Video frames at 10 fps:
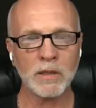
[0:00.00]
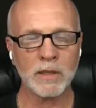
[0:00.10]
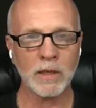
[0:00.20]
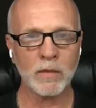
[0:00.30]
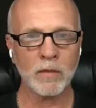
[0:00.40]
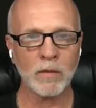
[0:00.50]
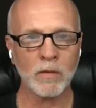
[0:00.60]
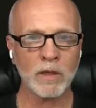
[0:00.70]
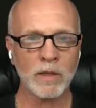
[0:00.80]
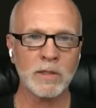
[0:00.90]
is that the
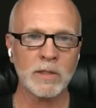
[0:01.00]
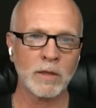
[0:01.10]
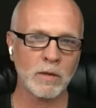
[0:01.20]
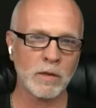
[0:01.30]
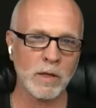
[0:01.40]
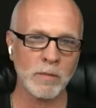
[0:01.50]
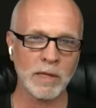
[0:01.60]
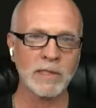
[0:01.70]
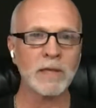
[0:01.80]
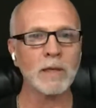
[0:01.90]
kids that are
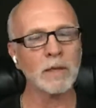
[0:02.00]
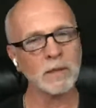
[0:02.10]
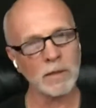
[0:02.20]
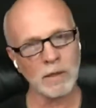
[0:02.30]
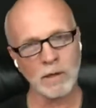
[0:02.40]
coming, I say kids,